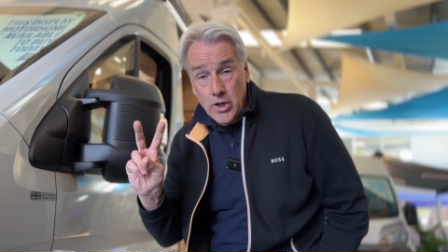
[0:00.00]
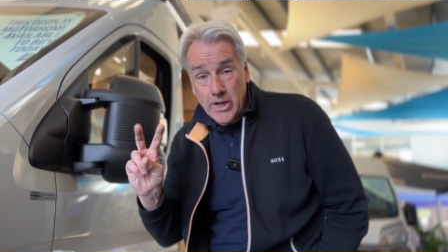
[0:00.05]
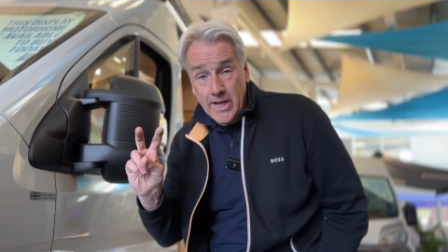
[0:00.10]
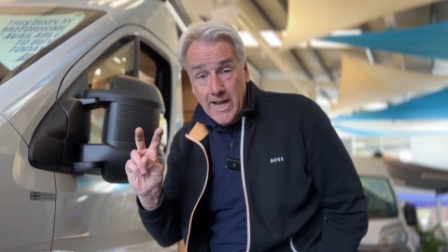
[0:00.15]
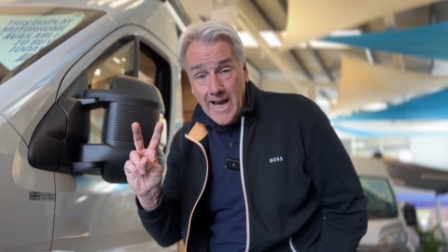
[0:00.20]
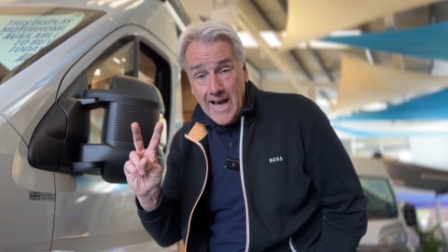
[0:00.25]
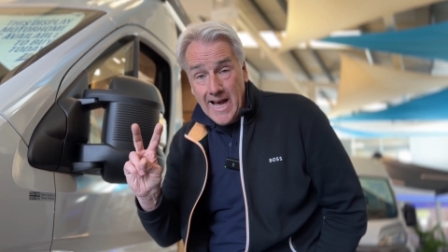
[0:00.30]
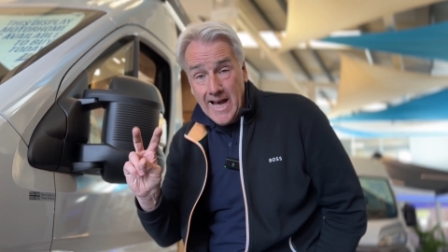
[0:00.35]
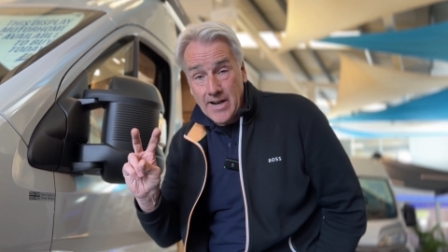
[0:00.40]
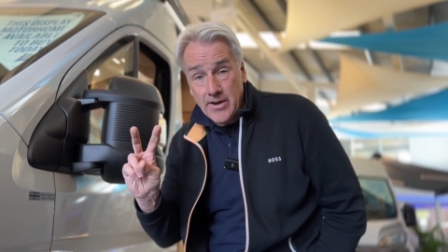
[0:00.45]

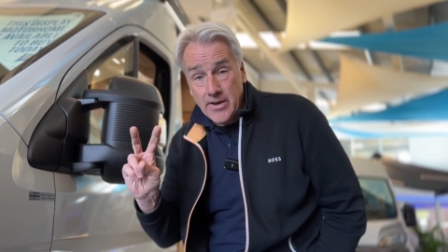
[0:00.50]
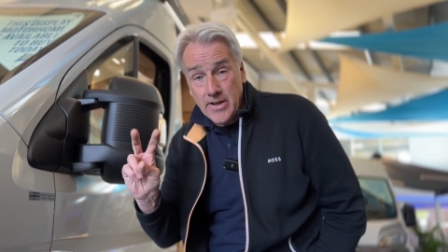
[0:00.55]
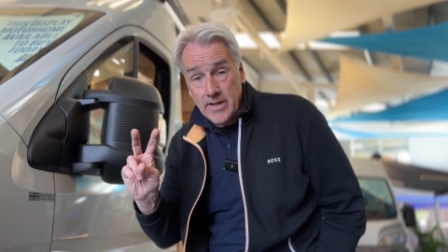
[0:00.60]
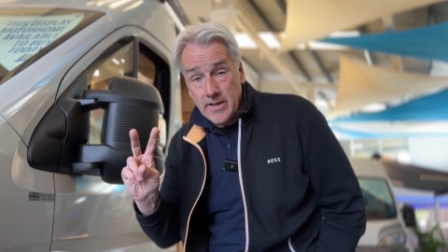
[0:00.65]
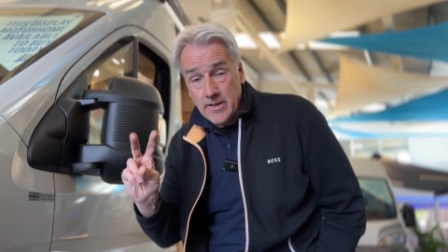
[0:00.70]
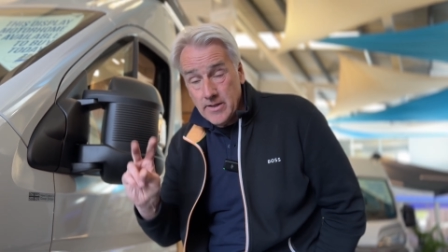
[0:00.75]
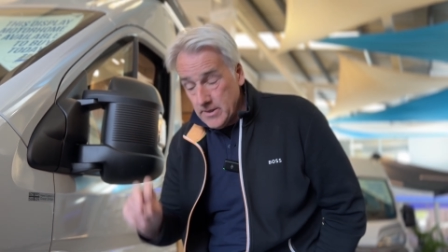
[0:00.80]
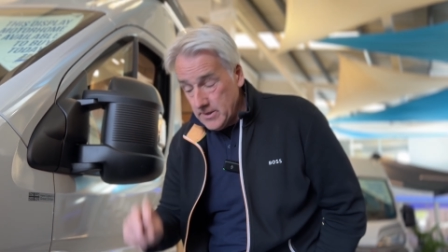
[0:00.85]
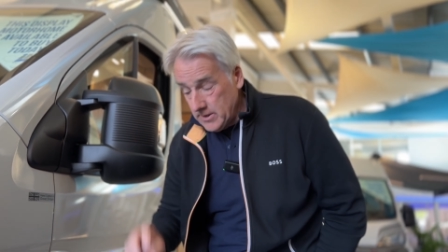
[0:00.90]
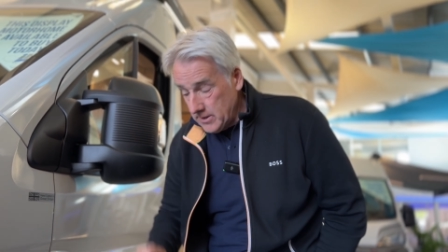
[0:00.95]
car-y
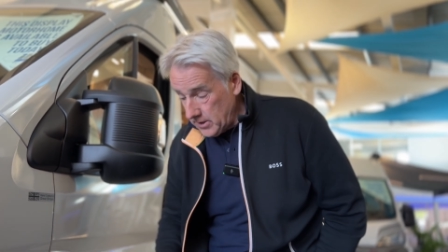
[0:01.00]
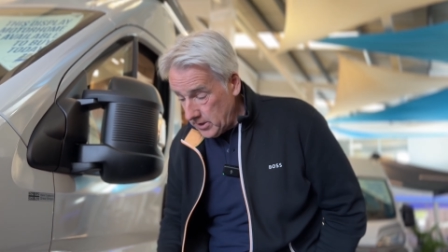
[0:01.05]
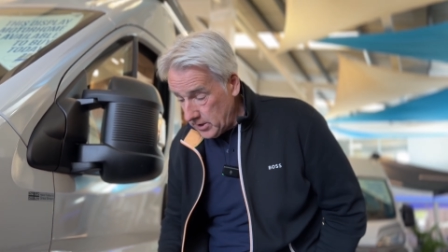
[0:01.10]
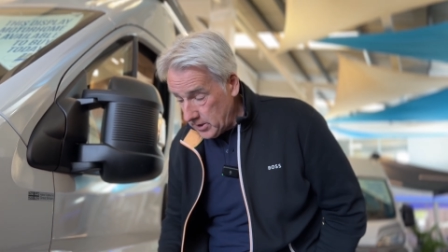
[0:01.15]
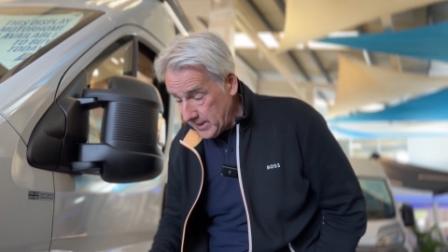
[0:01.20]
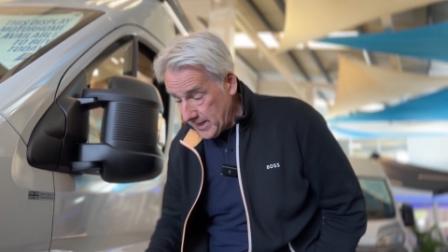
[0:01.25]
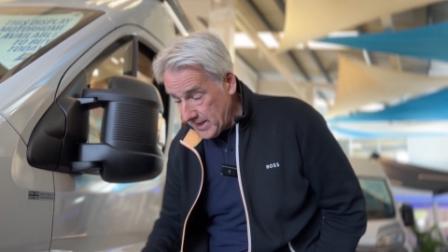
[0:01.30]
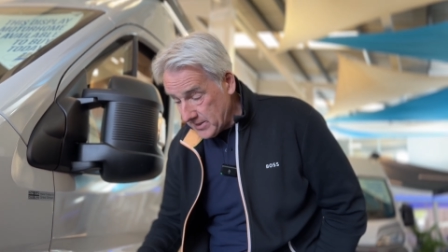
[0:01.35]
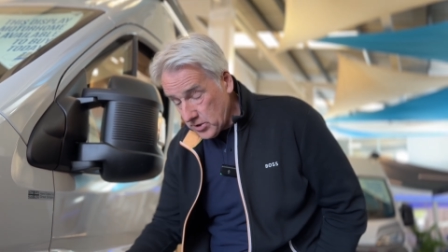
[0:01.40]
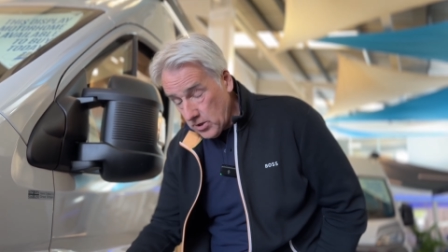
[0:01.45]
and
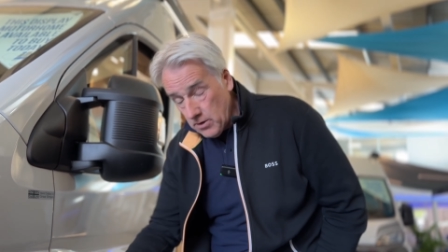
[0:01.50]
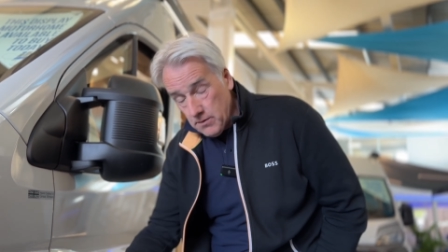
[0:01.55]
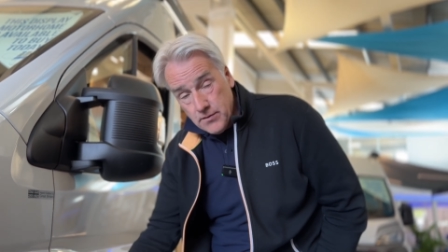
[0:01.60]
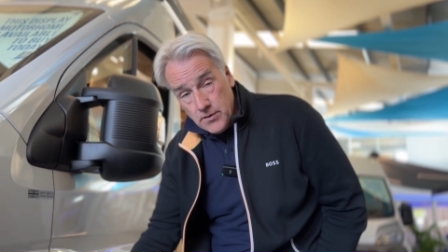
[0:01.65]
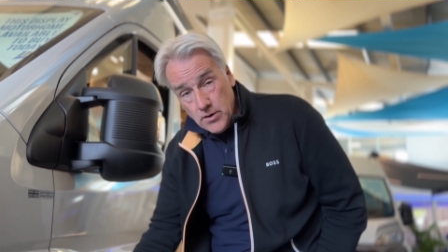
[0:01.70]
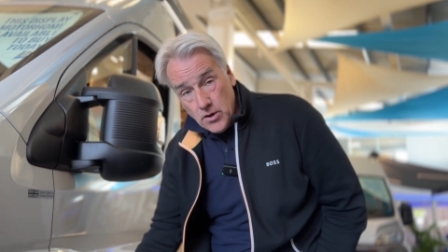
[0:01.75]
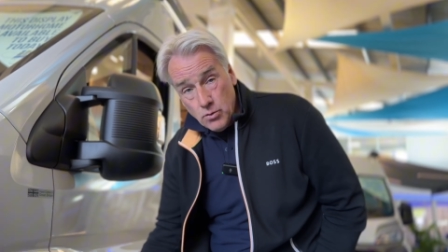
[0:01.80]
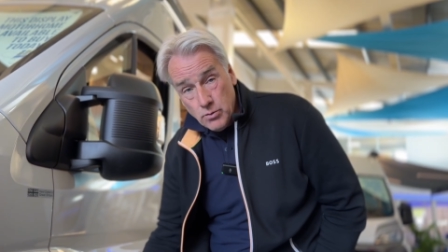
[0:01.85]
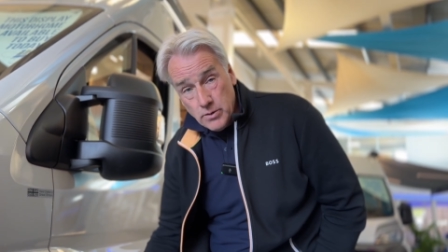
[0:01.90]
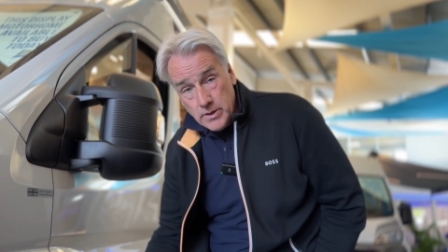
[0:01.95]
less
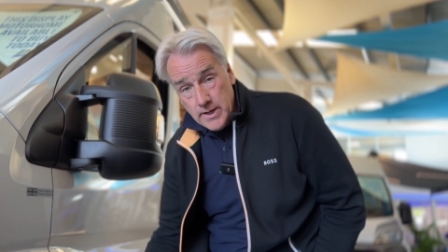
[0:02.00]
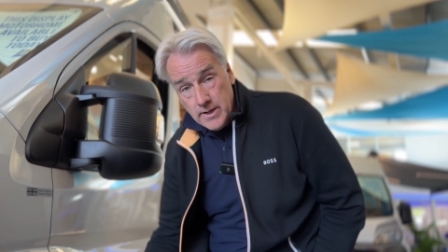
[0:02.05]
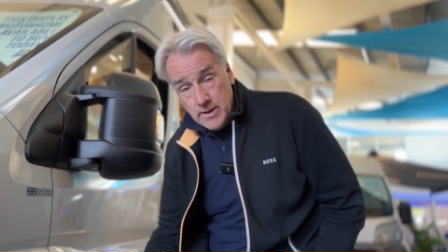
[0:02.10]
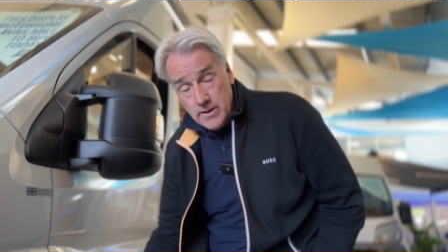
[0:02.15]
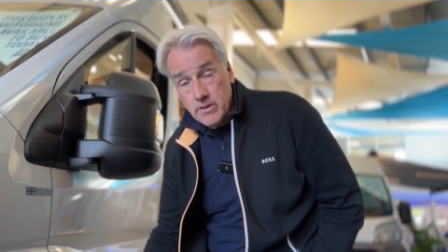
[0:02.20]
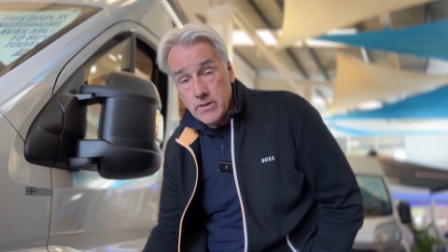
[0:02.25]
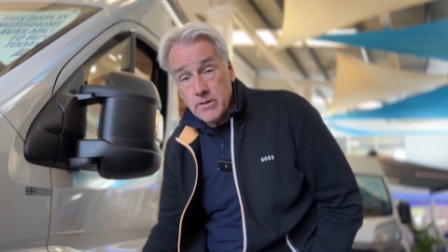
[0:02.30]
off-roady.